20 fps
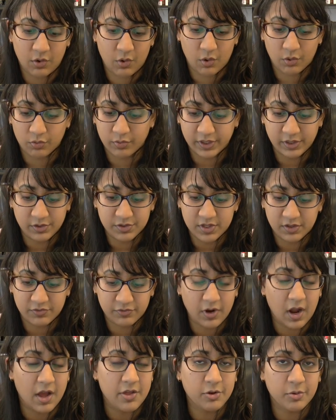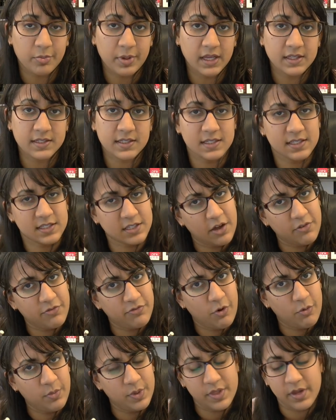or reuse it for other pens because it's got
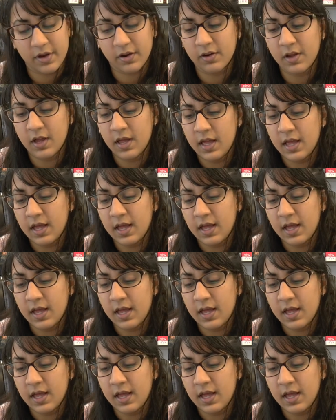foam in there.